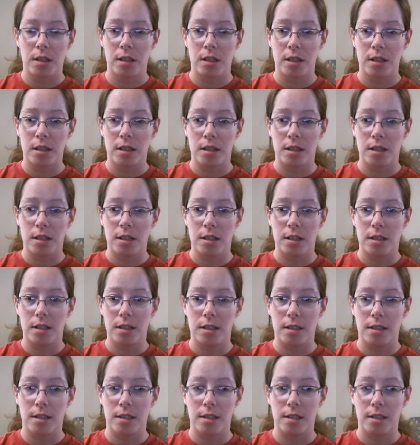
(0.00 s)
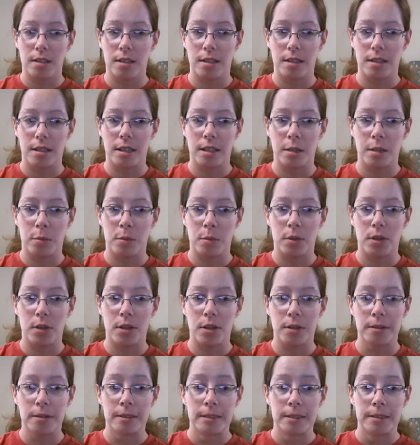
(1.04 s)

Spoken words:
and that, but